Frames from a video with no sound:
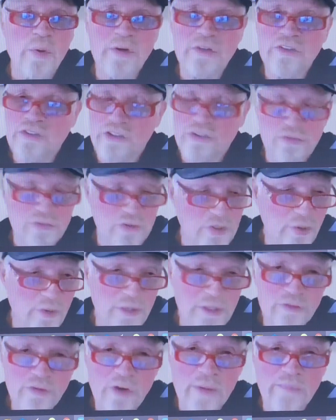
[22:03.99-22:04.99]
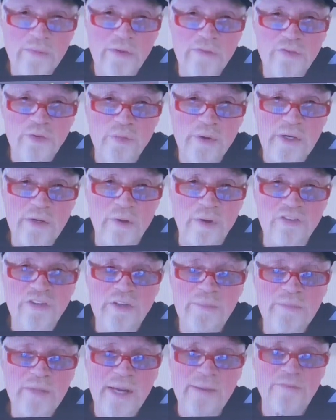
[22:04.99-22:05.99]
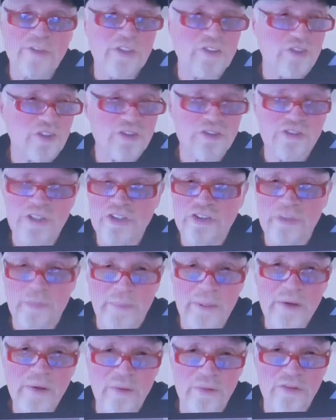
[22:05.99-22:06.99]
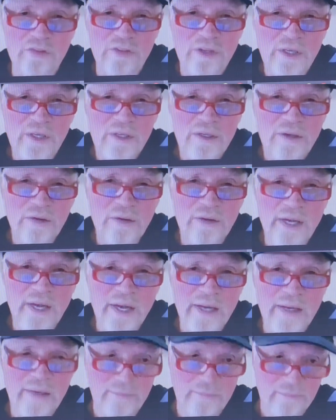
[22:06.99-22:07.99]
or it's just totally dropped off the radar. Sometimes it just disappears, okay?